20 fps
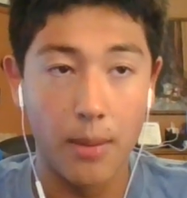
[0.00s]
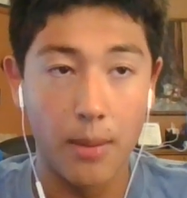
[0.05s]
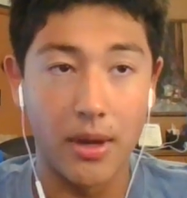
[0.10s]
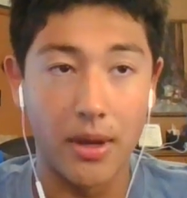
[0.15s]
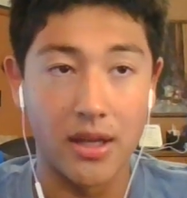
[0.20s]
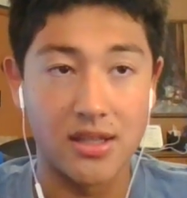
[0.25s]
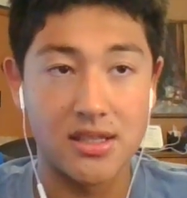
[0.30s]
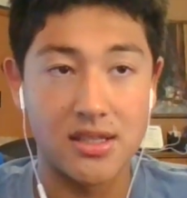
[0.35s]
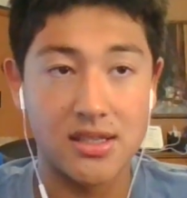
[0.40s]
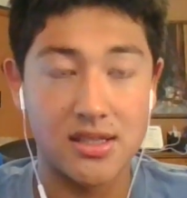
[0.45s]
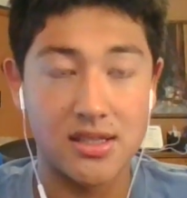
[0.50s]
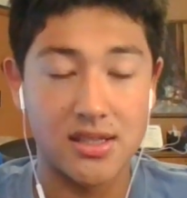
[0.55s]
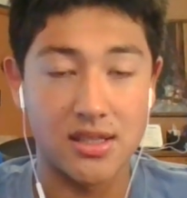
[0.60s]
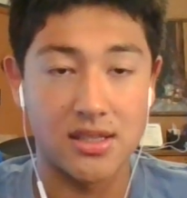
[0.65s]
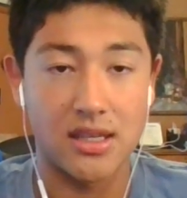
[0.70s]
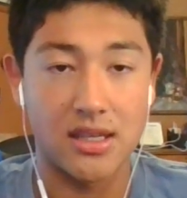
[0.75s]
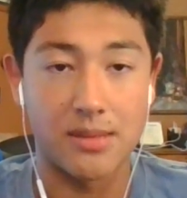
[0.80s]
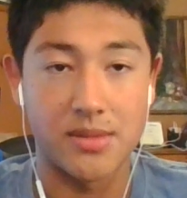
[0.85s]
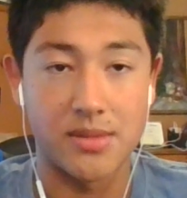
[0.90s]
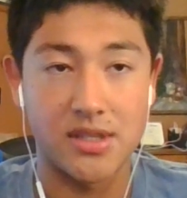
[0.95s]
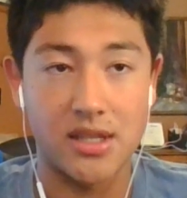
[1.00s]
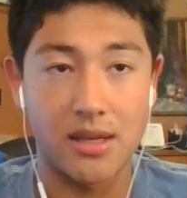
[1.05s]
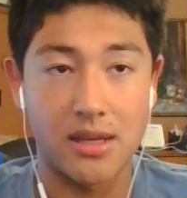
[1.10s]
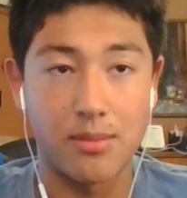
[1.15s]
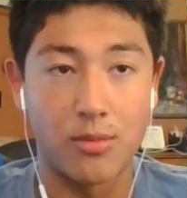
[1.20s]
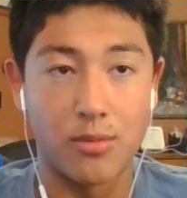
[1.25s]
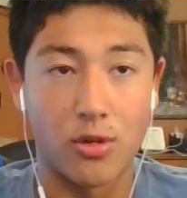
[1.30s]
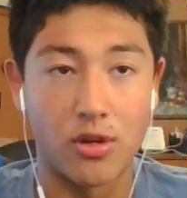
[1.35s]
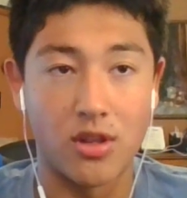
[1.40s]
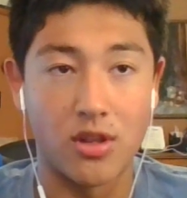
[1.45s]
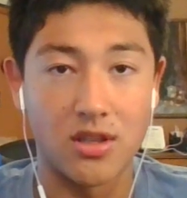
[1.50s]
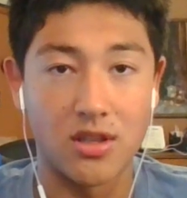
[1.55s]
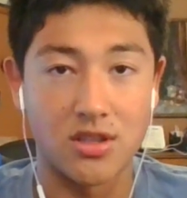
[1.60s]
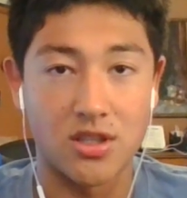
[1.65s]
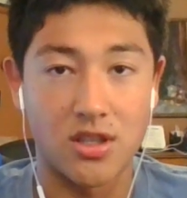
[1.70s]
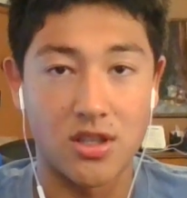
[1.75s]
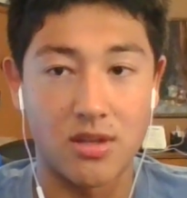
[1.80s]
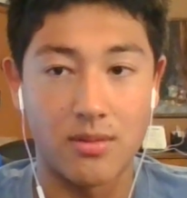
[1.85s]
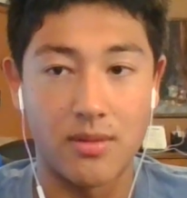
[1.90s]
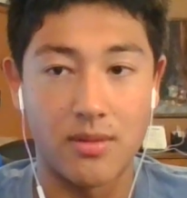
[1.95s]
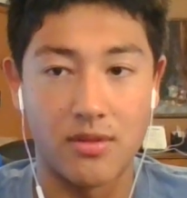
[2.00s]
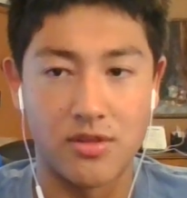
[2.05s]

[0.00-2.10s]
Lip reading: But since I'm staying more long term,